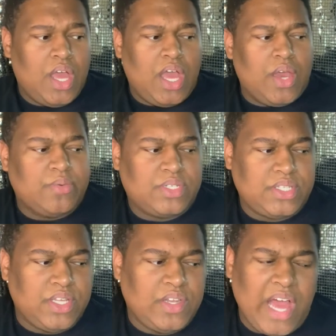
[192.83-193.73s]
it was
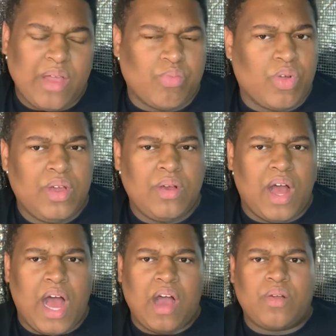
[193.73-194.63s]
still like real
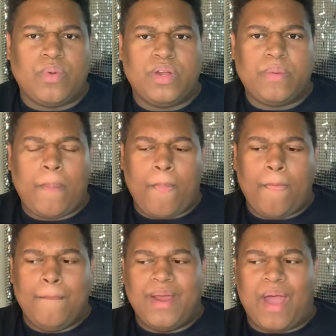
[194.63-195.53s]
awkward,
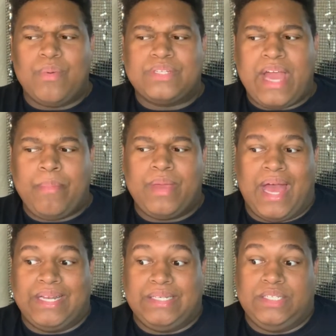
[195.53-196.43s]
but I was happy I
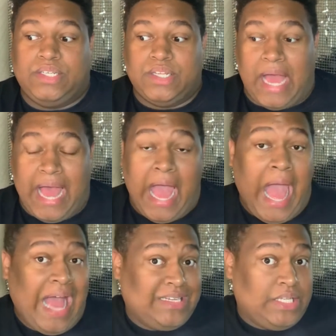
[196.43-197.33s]
I,
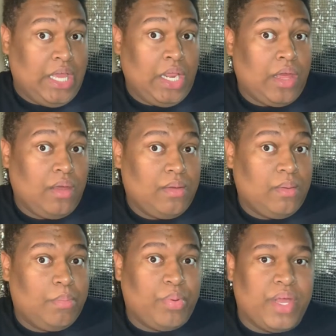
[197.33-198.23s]
I get it,
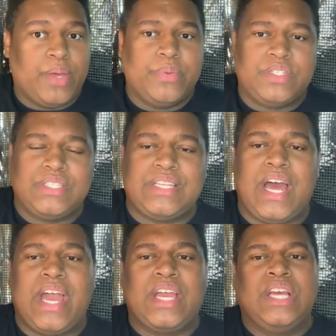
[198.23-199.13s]
but it was just like,